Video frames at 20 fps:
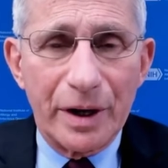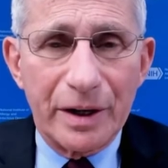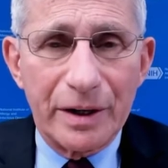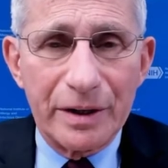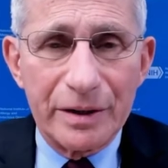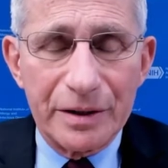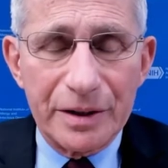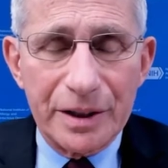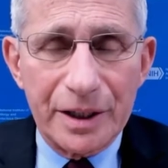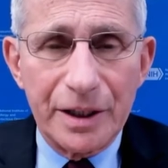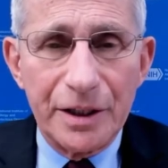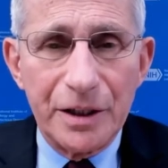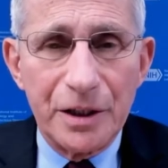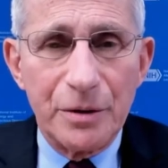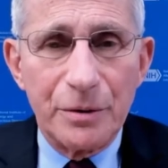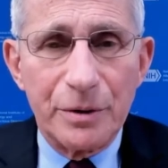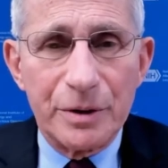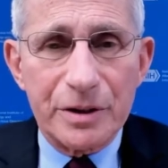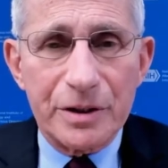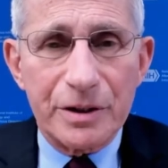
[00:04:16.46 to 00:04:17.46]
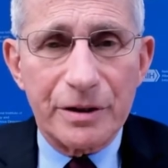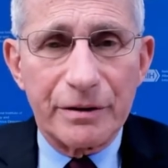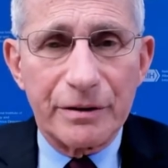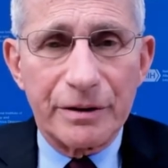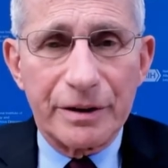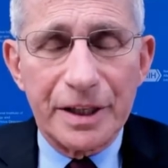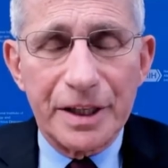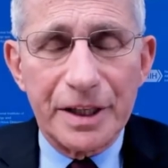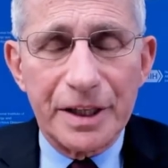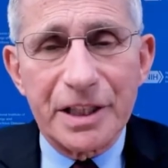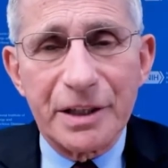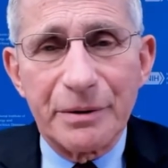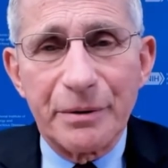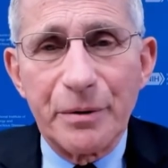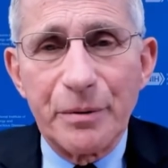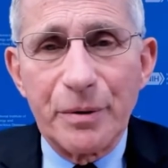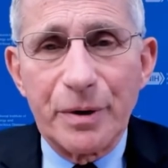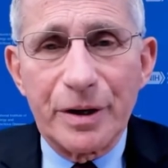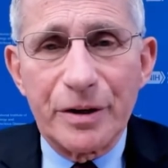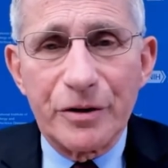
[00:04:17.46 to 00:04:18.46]
to continue and certain things that we
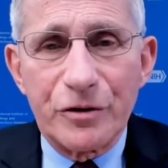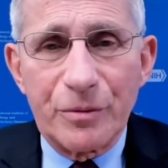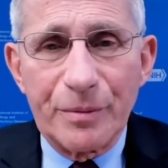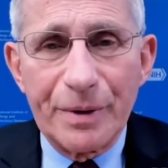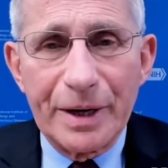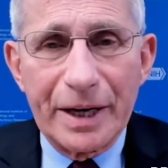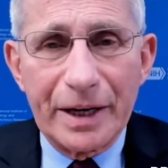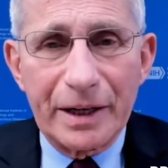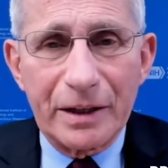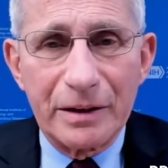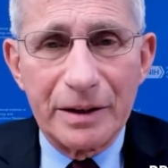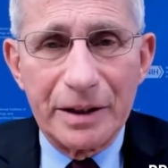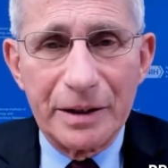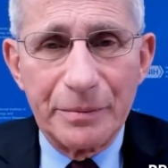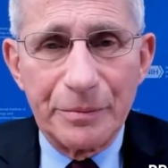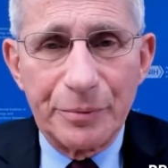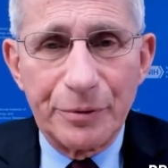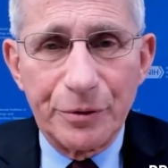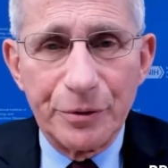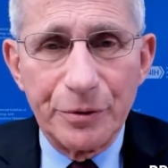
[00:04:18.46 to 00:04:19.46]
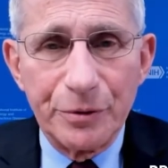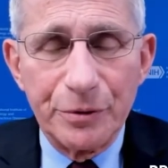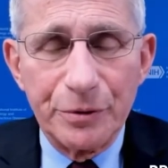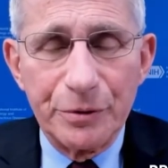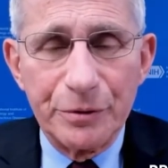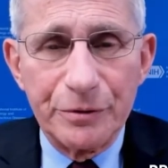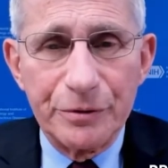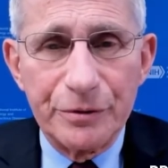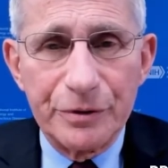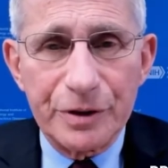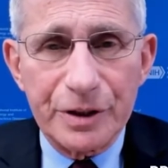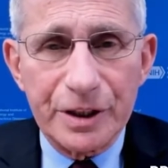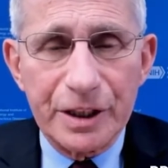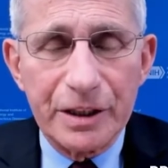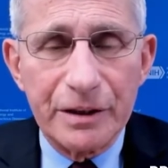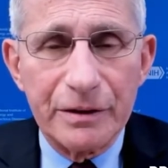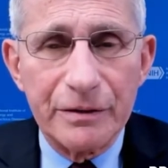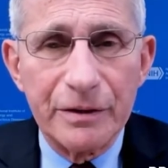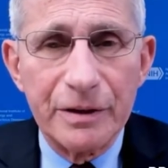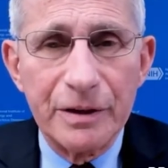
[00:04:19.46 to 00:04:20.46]
want to dramatically improve,
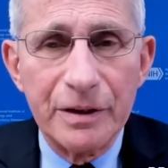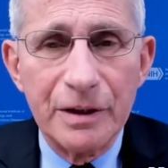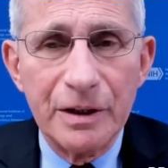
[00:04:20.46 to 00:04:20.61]
Steve.